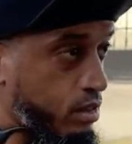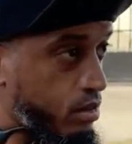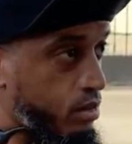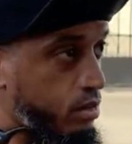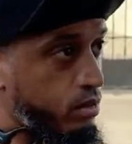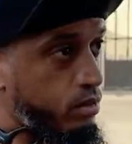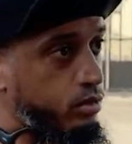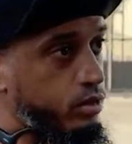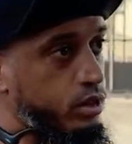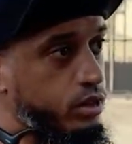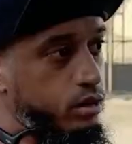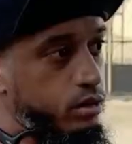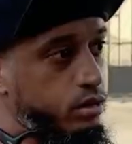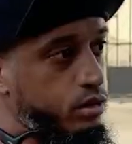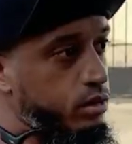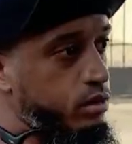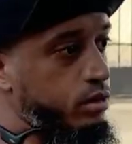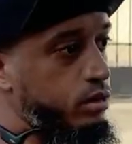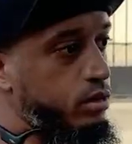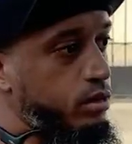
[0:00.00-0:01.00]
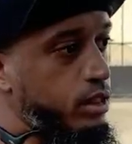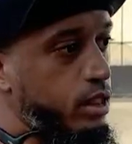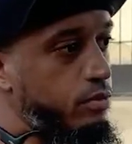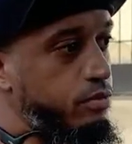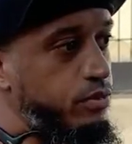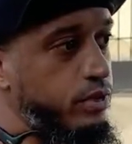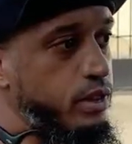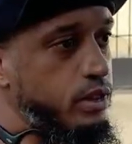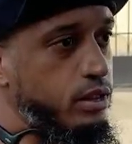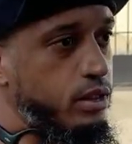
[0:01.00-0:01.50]
oh, let's just
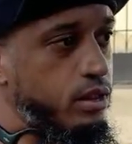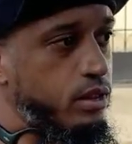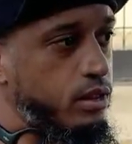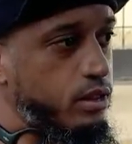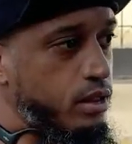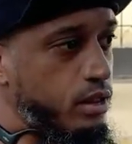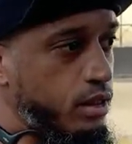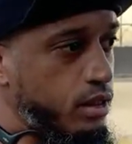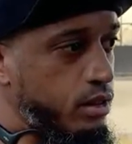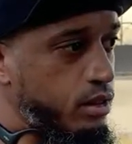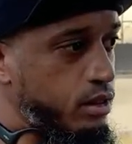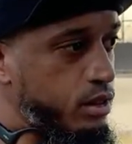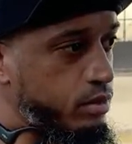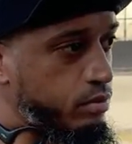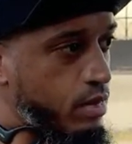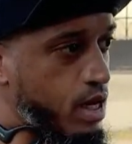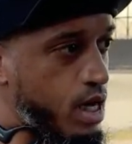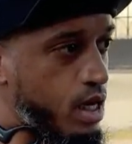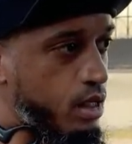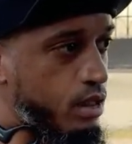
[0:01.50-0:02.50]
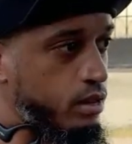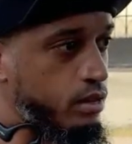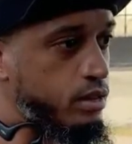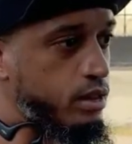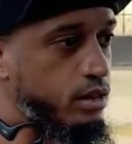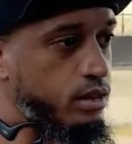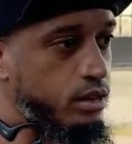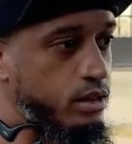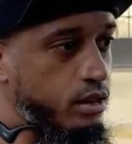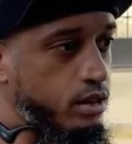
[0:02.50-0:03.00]
take pictures and smile,
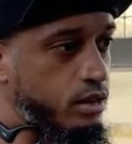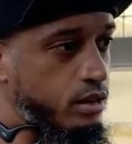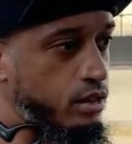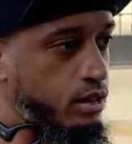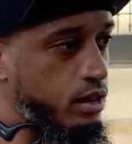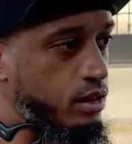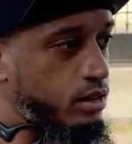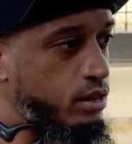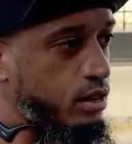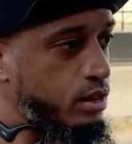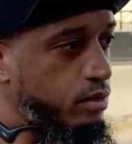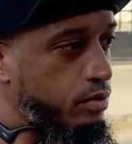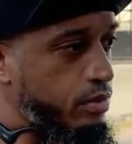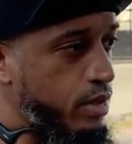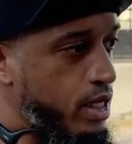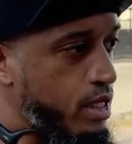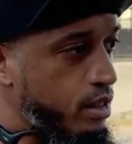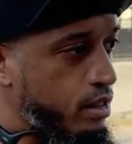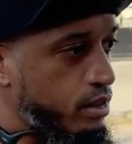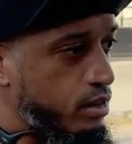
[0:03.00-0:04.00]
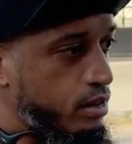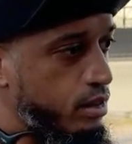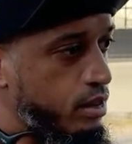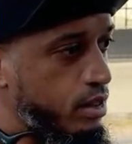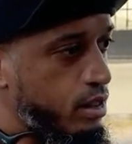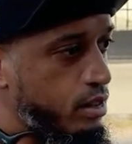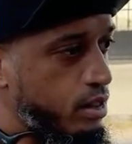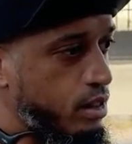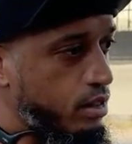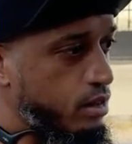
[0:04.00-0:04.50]
say cheese next to the
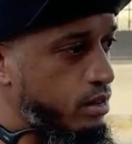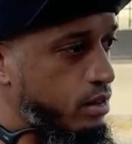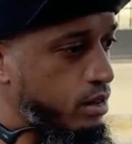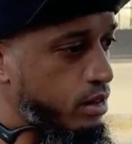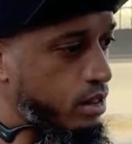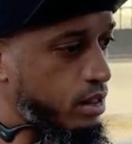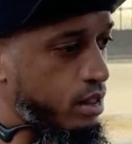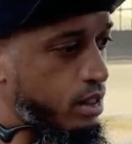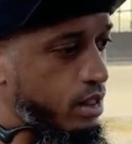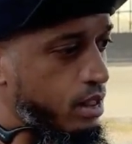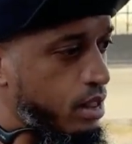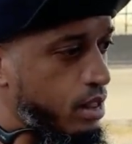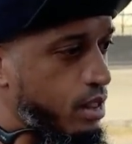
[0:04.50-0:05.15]
banister, next to